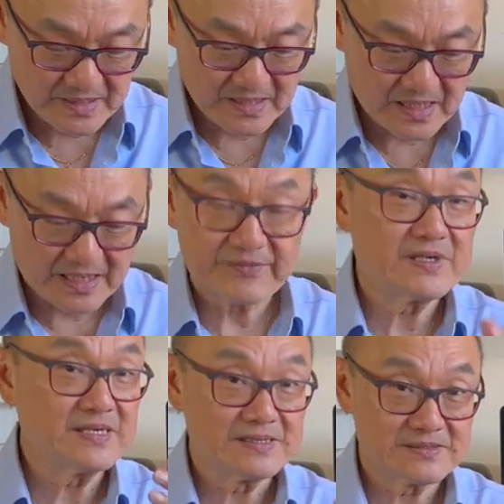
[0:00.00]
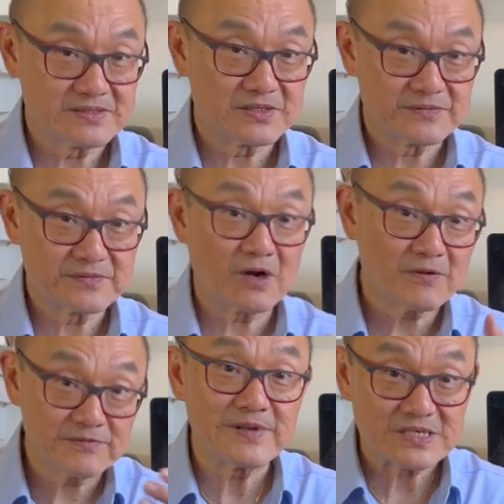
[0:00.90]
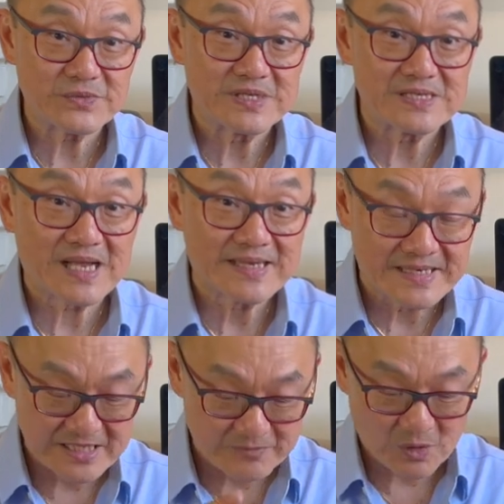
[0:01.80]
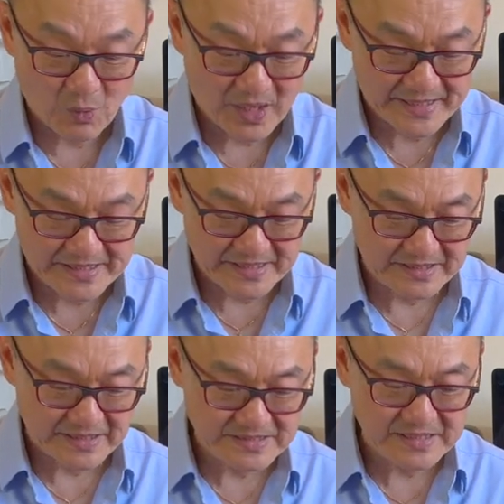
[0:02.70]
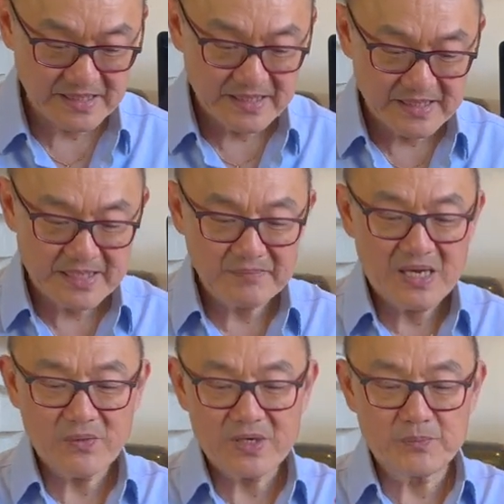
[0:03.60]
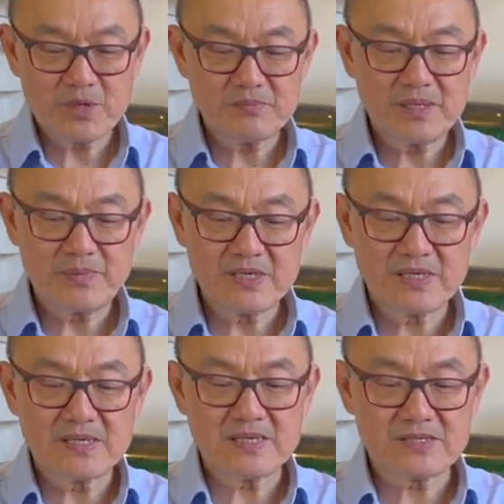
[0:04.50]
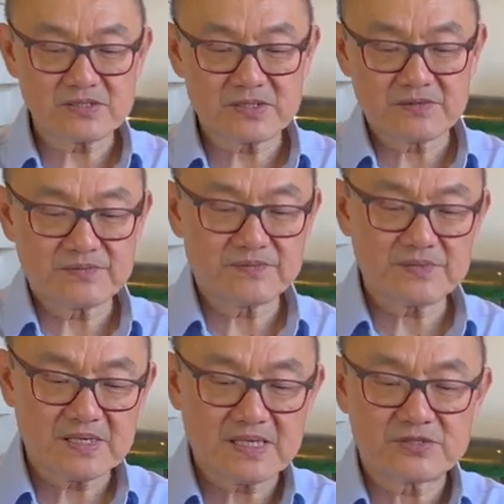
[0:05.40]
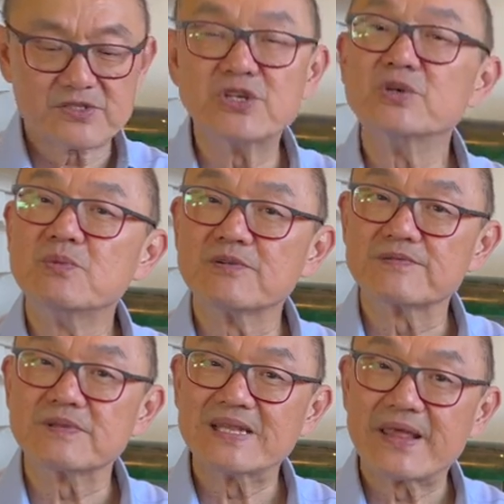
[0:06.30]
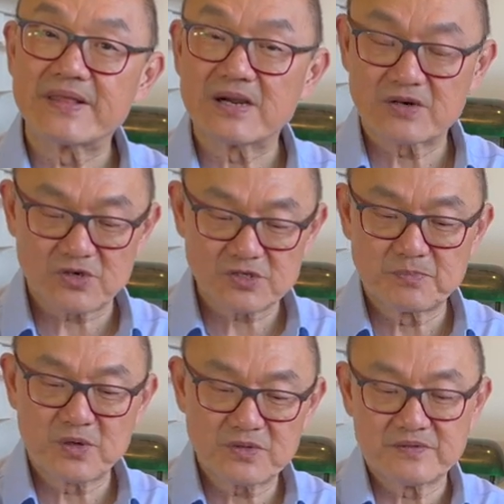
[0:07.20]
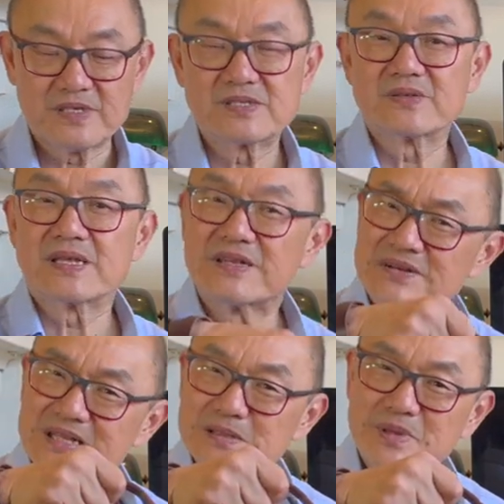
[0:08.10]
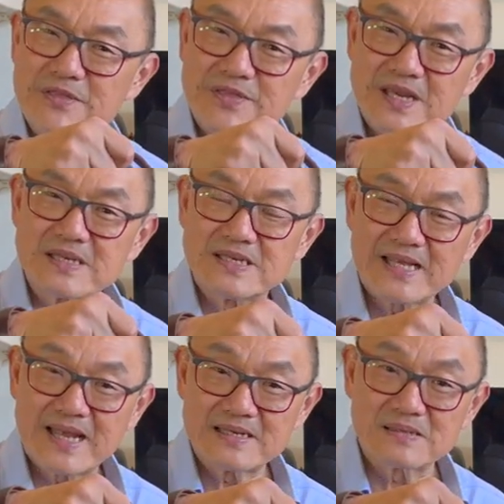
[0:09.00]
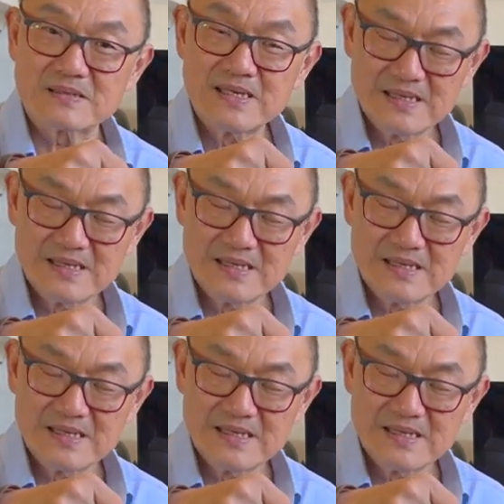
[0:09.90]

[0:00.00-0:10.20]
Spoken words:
if it didn't sort of conflict with his idea about why he did this, he might want to put maybe a sort of tube of leather across both of these so that they're a little bit thicker to handle